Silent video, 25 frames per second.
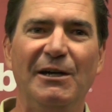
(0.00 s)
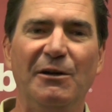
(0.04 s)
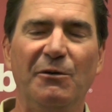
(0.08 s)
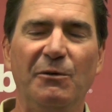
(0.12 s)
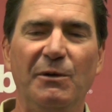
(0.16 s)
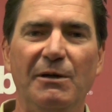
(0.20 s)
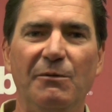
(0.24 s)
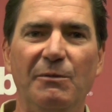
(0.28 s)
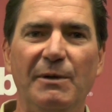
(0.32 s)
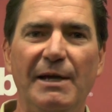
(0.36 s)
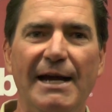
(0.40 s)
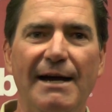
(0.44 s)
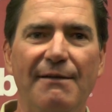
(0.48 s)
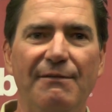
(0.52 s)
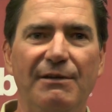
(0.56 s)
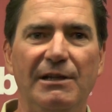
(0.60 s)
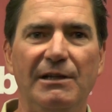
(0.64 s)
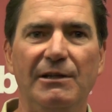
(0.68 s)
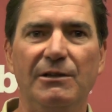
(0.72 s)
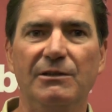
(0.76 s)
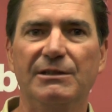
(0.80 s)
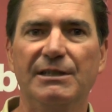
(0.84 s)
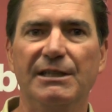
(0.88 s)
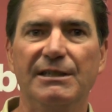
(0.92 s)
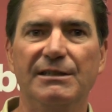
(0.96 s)
we haven't
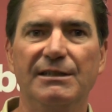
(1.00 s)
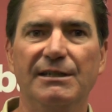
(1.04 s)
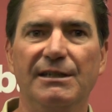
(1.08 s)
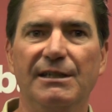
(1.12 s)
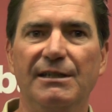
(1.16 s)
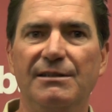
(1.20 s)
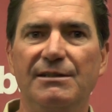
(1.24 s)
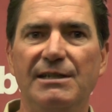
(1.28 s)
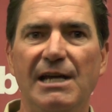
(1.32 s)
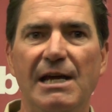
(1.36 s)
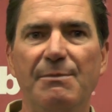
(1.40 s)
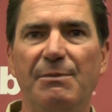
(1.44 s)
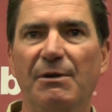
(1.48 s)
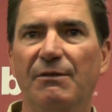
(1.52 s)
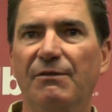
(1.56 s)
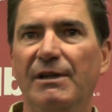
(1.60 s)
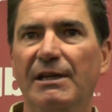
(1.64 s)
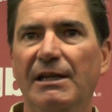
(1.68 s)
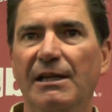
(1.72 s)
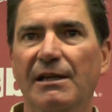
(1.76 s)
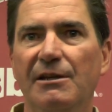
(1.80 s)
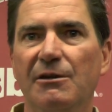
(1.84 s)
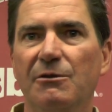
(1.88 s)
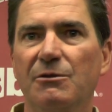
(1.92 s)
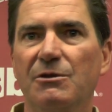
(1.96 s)
looked at tape of
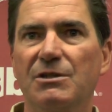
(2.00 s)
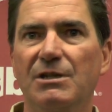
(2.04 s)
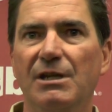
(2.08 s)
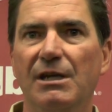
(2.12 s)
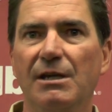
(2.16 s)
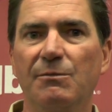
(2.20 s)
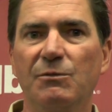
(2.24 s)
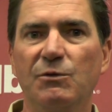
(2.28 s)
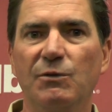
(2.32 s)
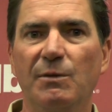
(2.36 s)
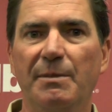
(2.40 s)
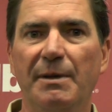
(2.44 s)
any of those teams.